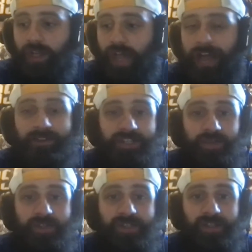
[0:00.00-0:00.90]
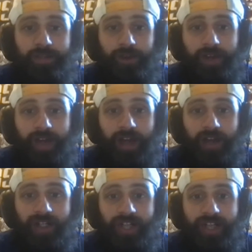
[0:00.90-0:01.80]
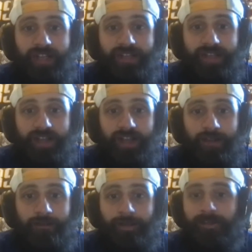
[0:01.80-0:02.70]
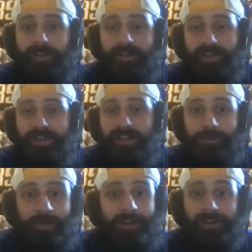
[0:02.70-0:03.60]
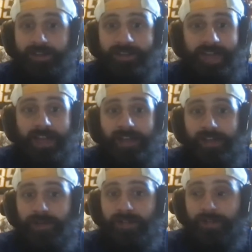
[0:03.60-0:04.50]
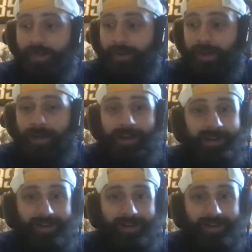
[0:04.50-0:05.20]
Obviously, we celebrated RJ's 50th season. They finally decided to do something about it.